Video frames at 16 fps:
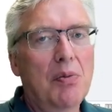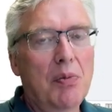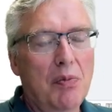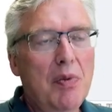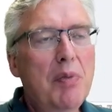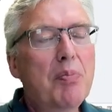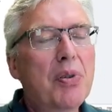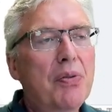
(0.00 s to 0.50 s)

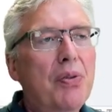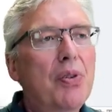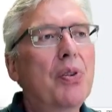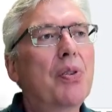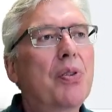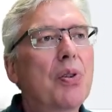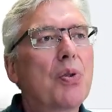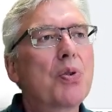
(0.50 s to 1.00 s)
We
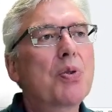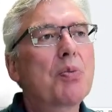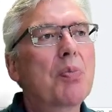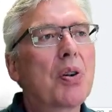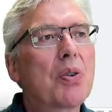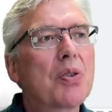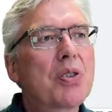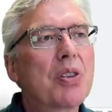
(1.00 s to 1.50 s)
prefer those
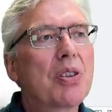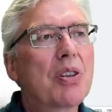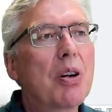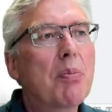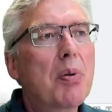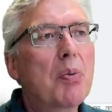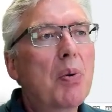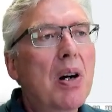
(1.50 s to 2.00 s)
because the
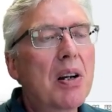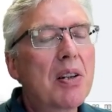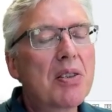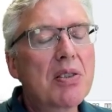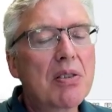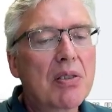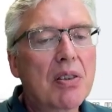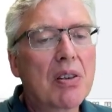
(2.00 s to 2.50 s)
copper wires are